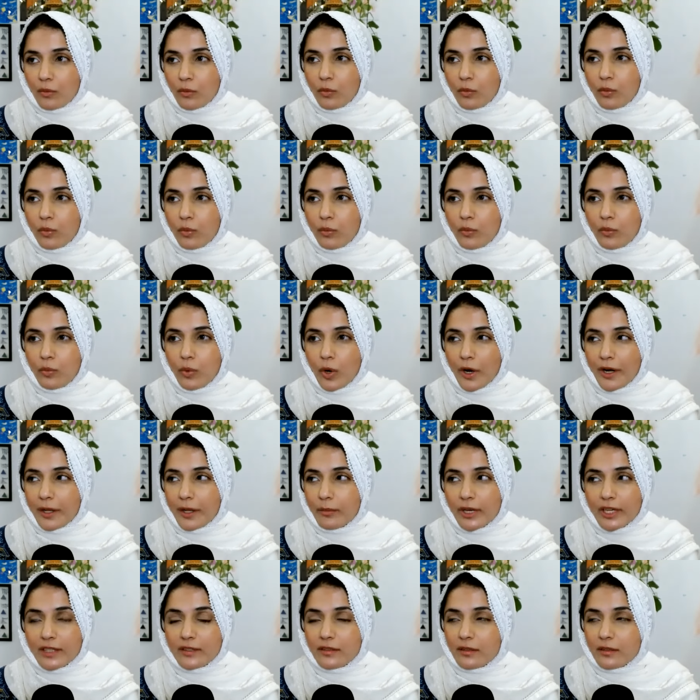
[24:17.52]
What
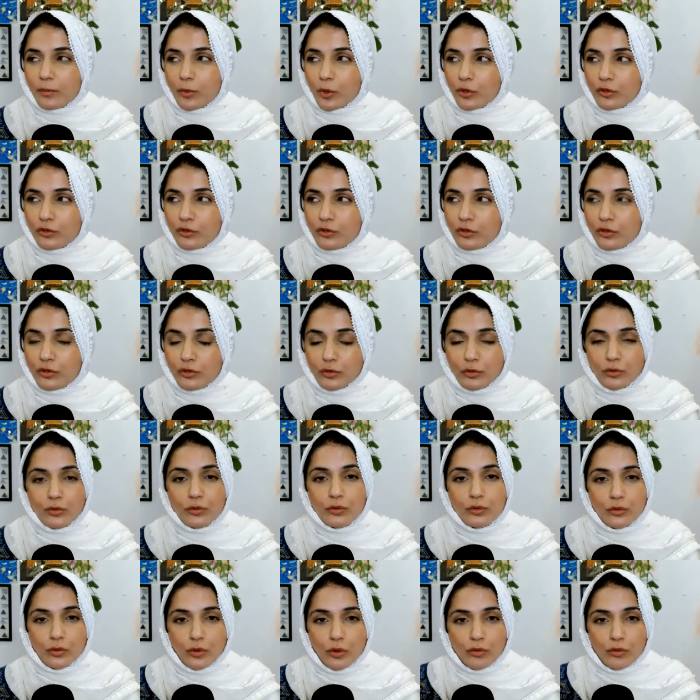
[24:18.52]
am I supposed to
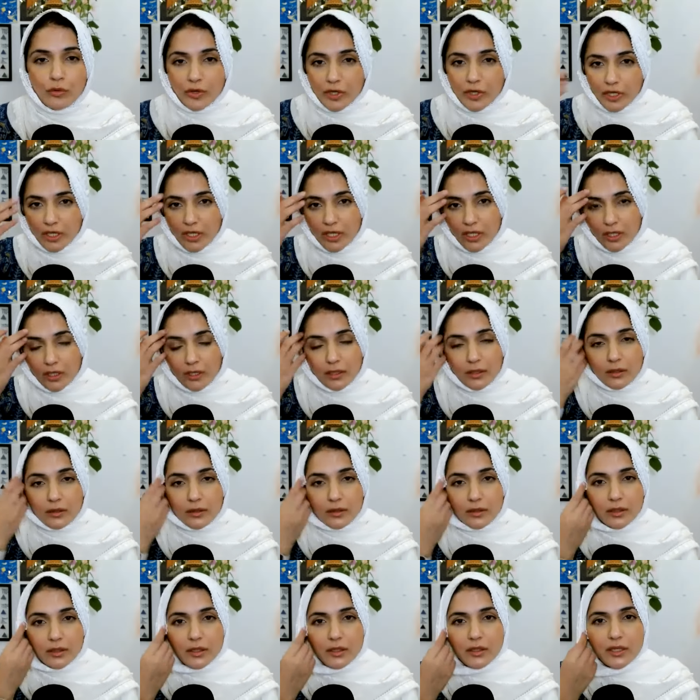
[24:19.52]
do over here?
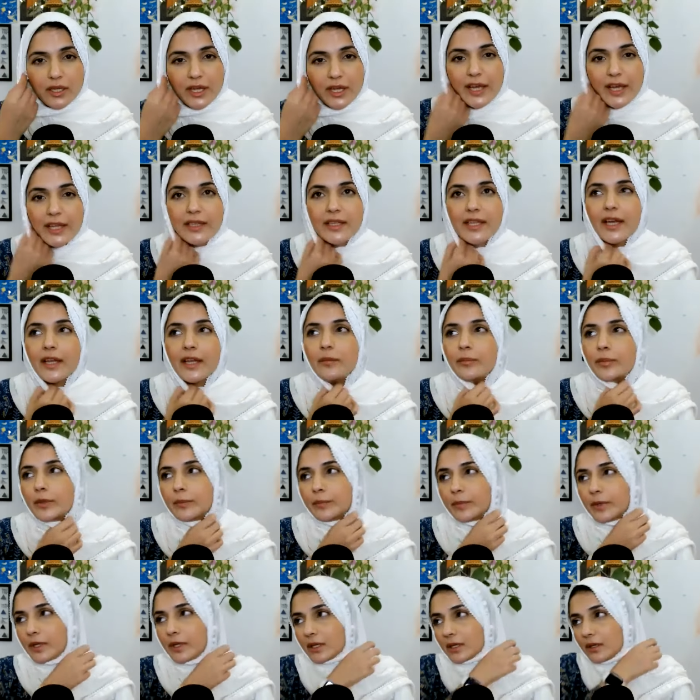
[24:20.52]
And then
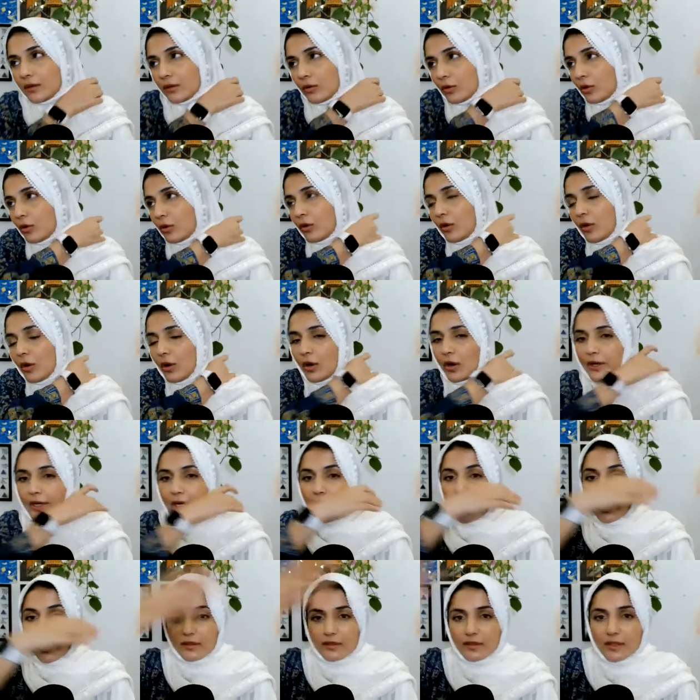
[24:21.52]
people go on
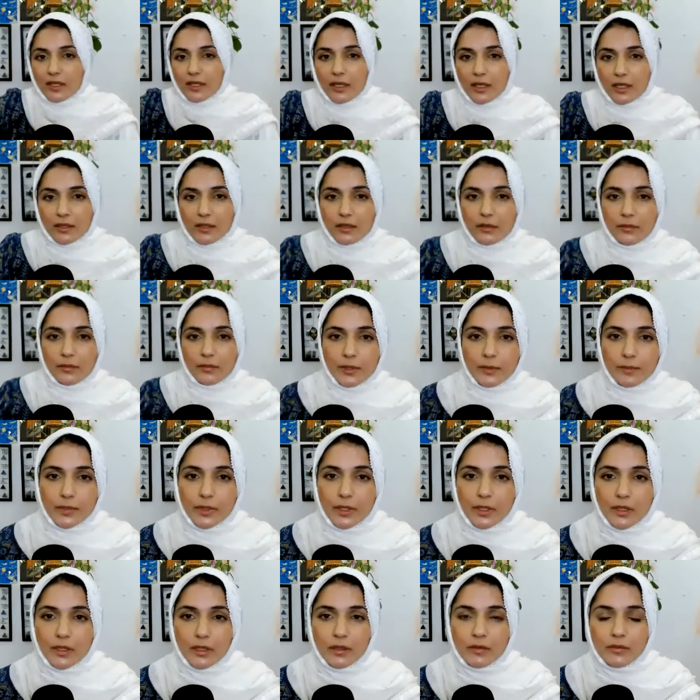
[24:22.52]
asking other
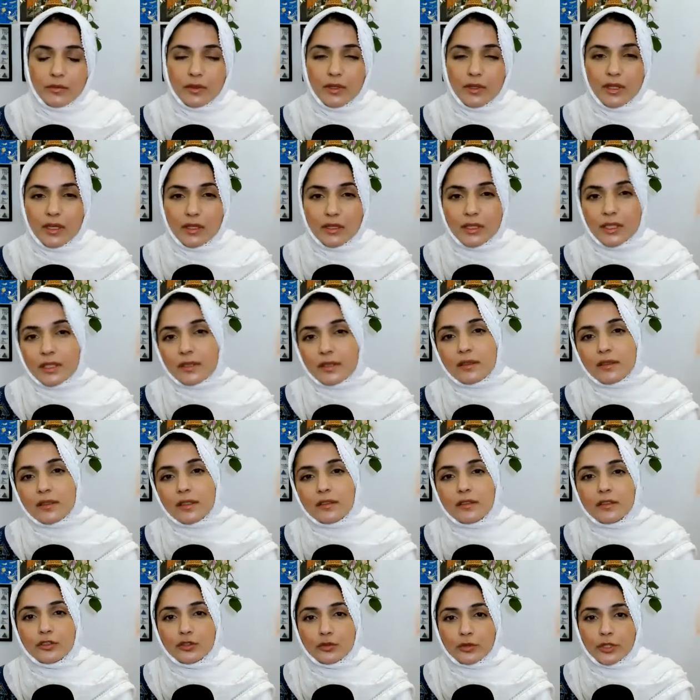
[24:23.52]
people, oh, this is
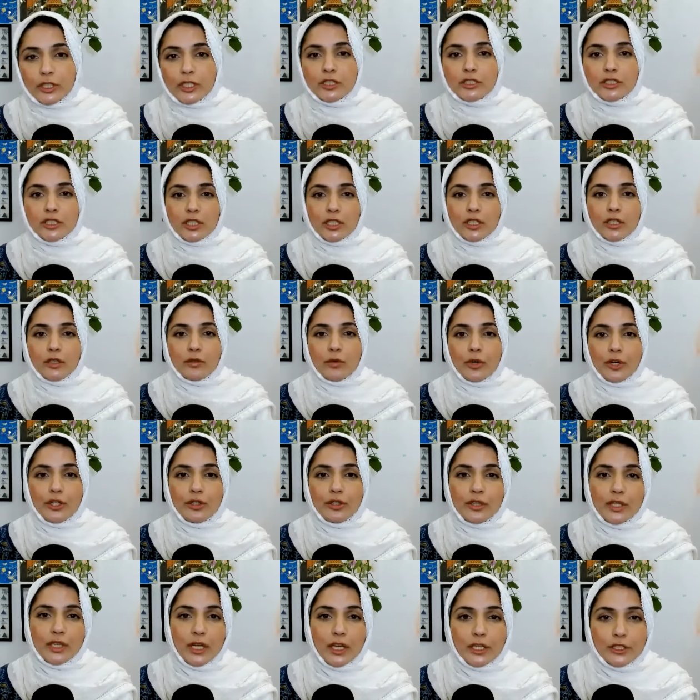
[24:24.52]
the situation. What do
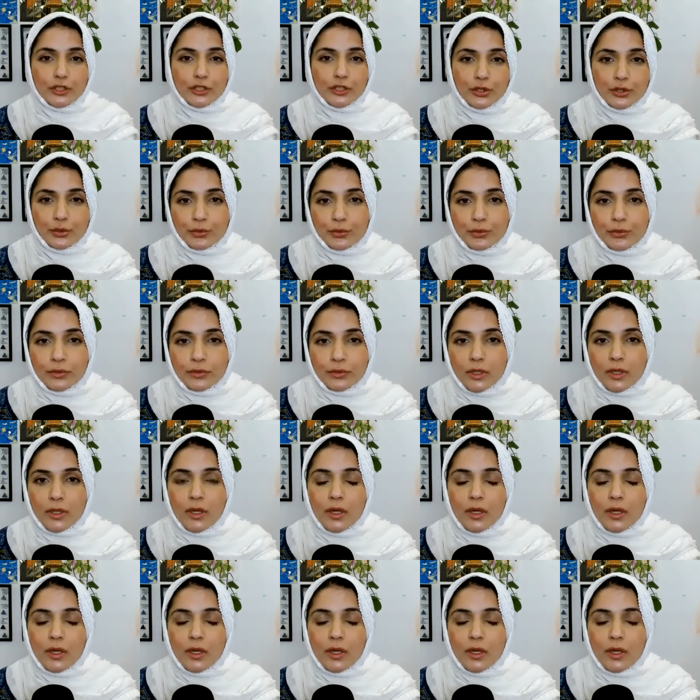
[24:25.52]
you think I should do?